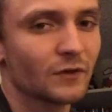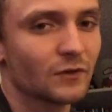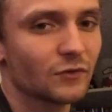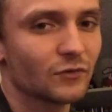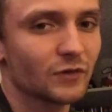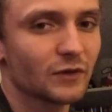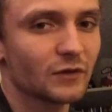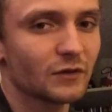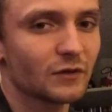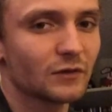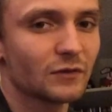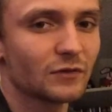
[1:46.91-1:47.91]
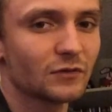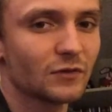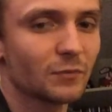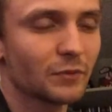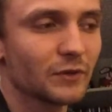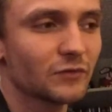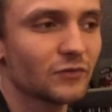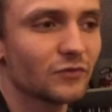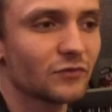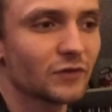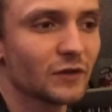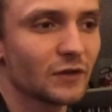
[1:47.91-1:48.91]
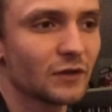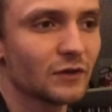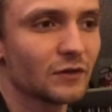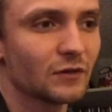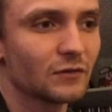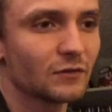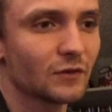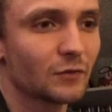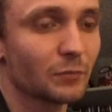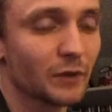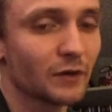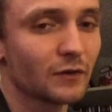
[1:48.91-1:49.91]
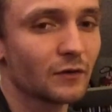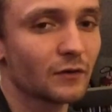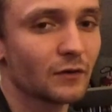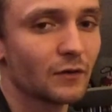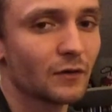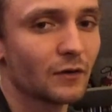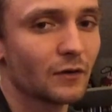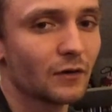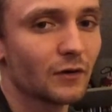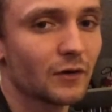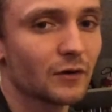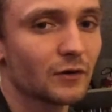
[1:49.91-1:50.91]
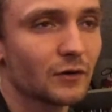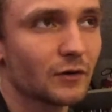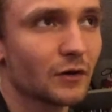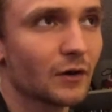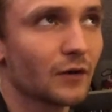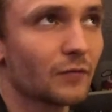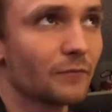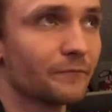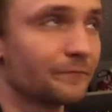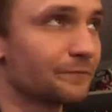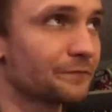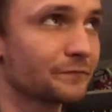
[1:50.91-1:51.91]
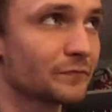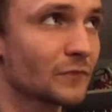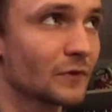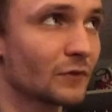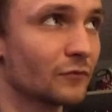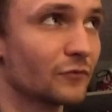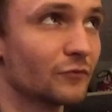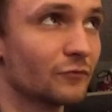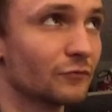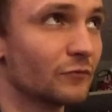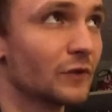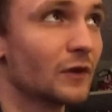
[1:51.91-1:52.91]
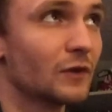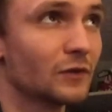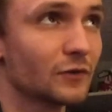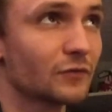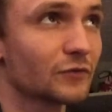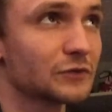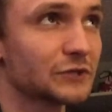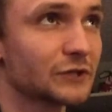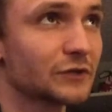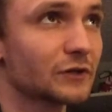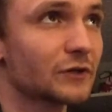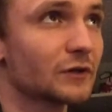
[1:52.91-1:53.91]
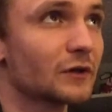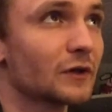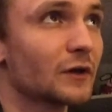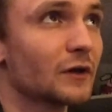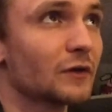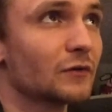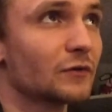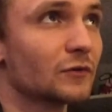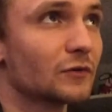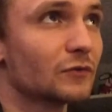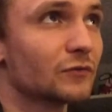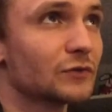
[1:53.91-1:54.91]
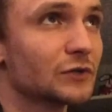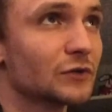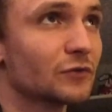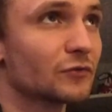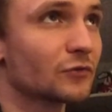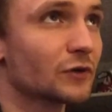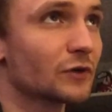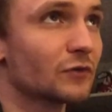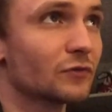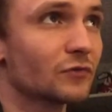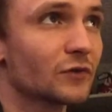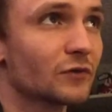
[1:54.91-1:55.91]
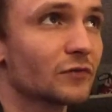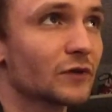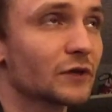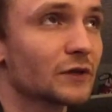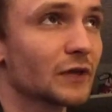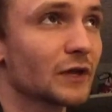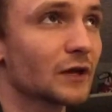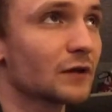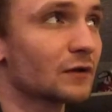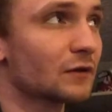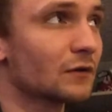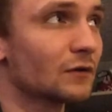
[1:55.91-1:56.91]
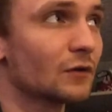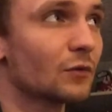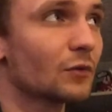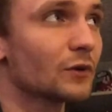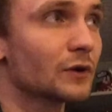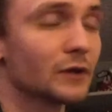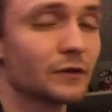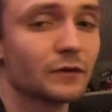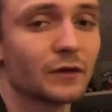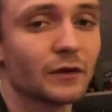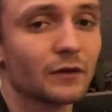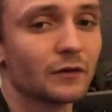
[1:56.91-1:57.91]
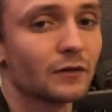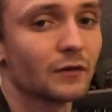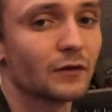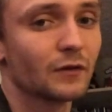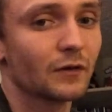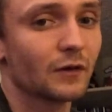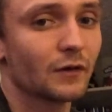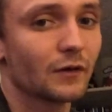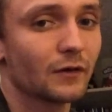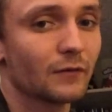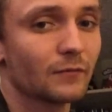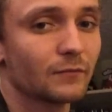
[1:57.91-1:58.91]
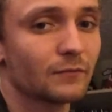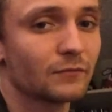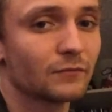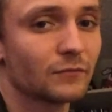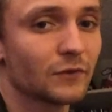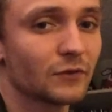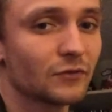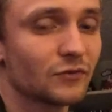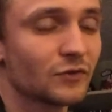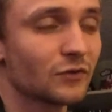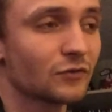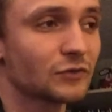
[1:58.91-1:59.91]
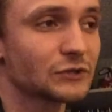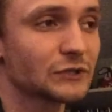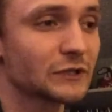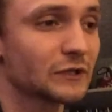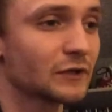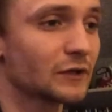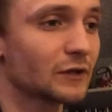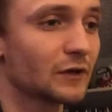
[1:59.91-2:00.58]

Cause like the the places to eat that are better are um, near Virginia near Virginia Street and stuff like that, and nowhere near there. Um, the casinos are shit.